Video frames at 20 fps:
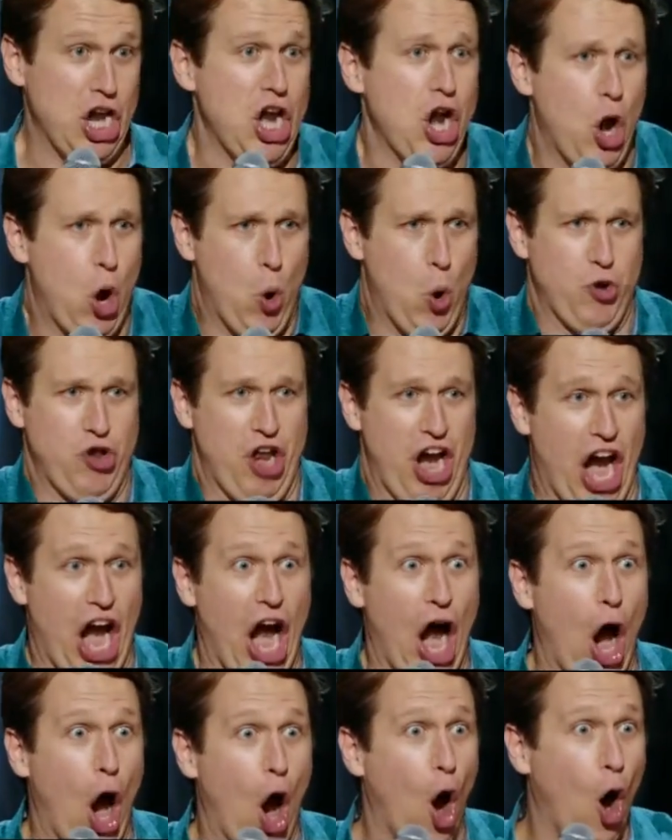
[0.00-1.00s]
on
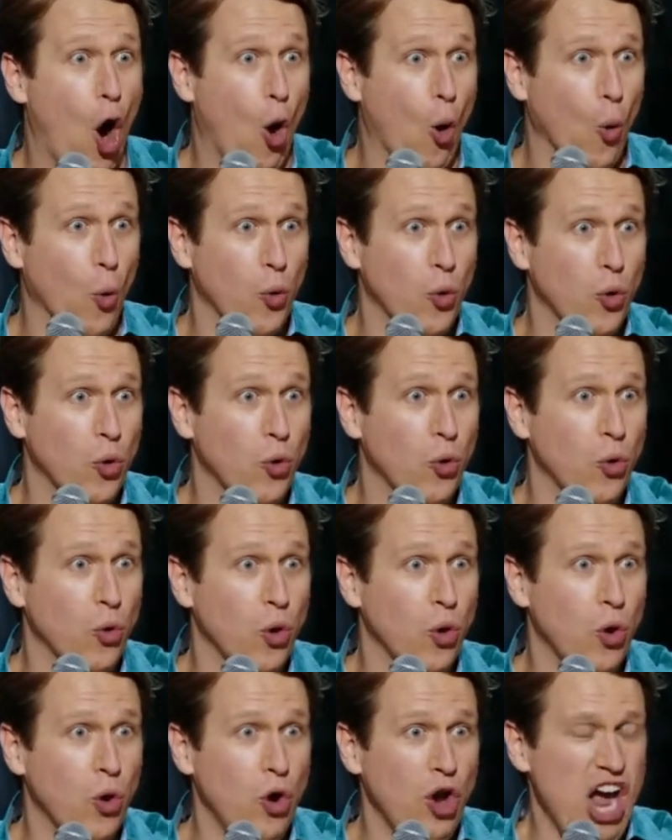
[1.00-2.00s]
down.
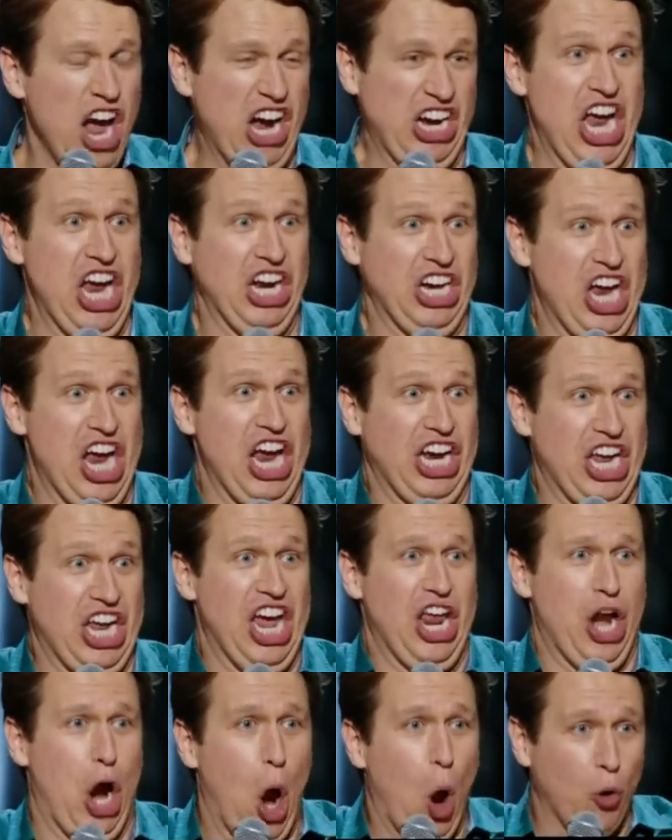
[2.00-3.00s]
Get
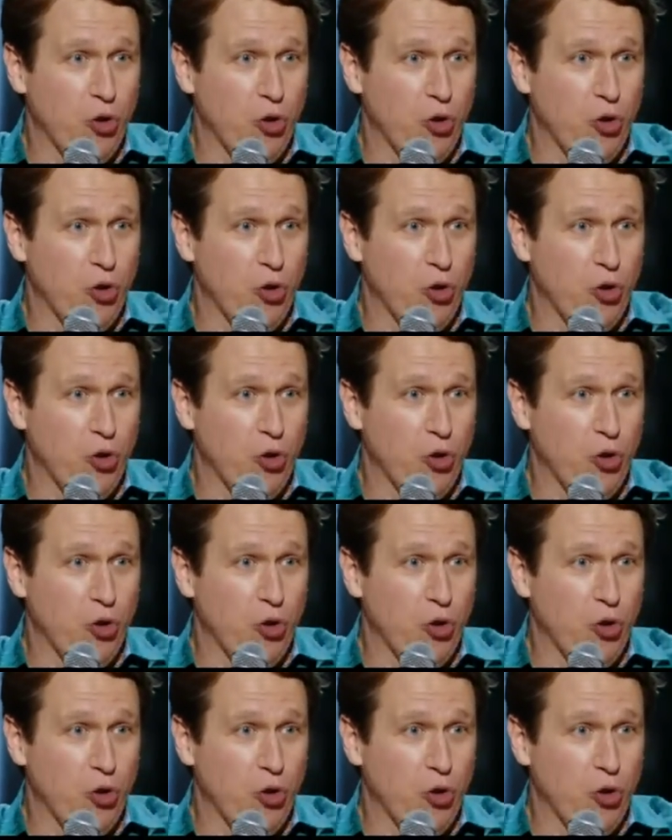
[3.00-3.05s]
on